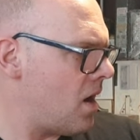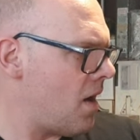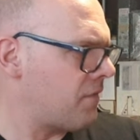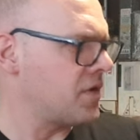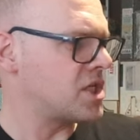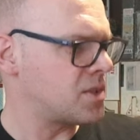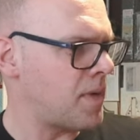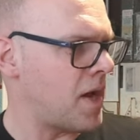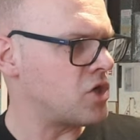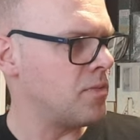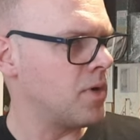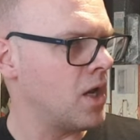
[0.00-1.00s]
after the
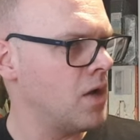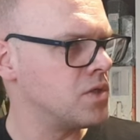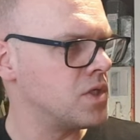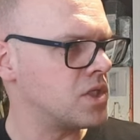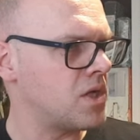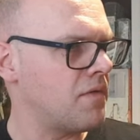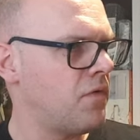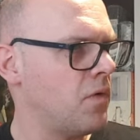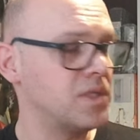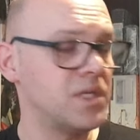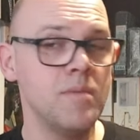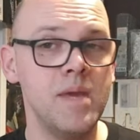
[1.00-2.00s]
Spectrum, I've got loads of stuff
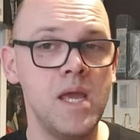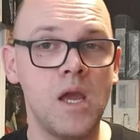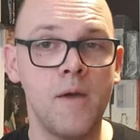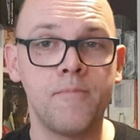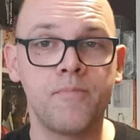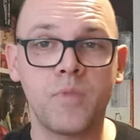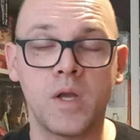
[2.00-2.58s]
for the Amiga.